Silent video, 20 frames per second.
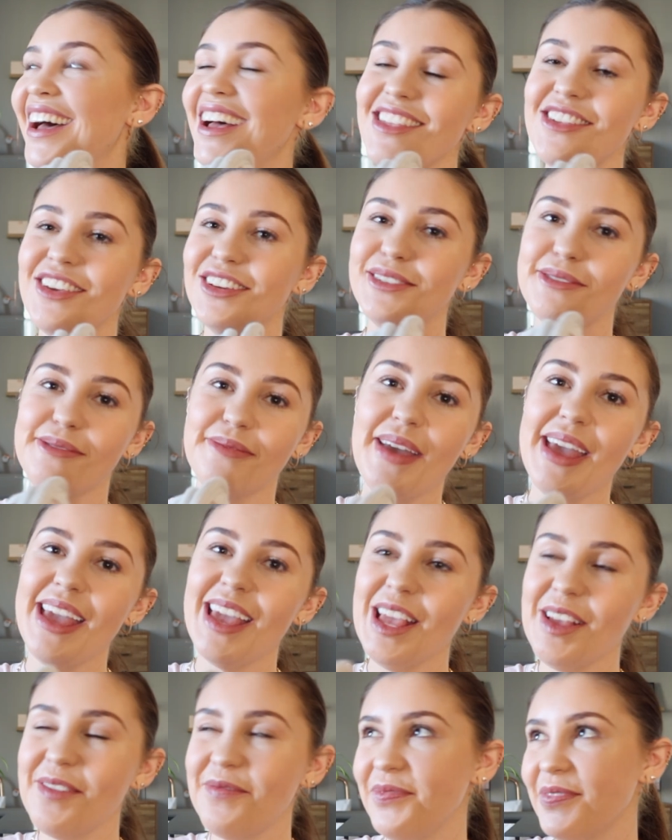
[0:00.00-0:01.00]
Just
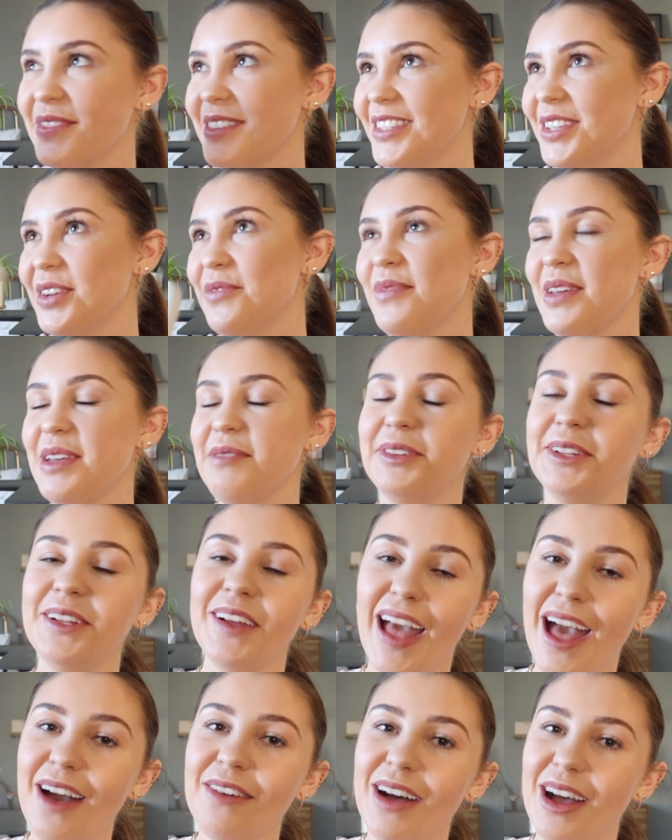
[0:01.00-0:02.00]
me. Some people will
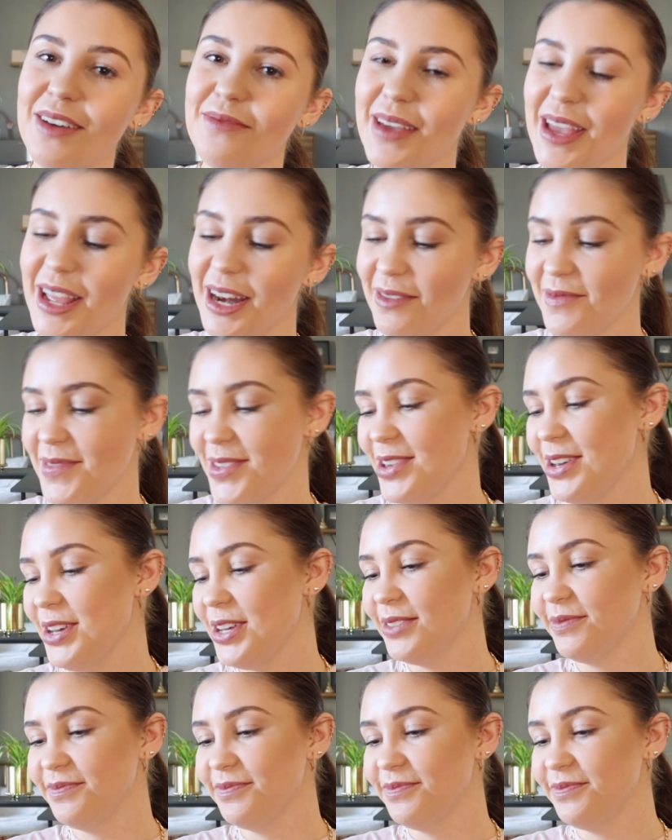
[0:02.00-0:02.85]
get what I mean, I'm sure.